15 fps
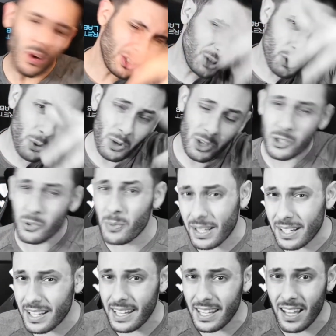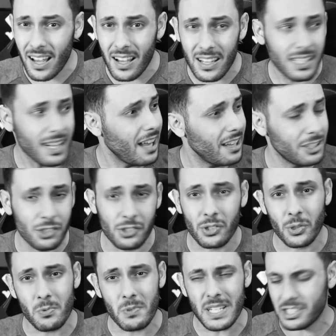George, you got a college degree,
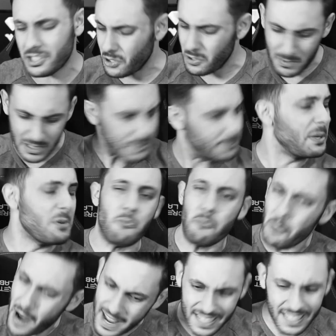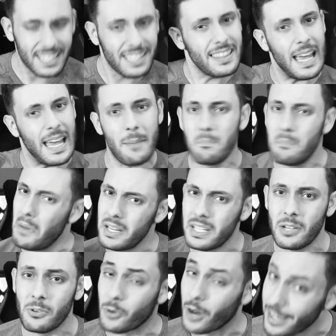so you must be racking in that money,
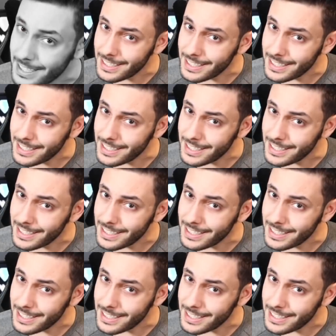right?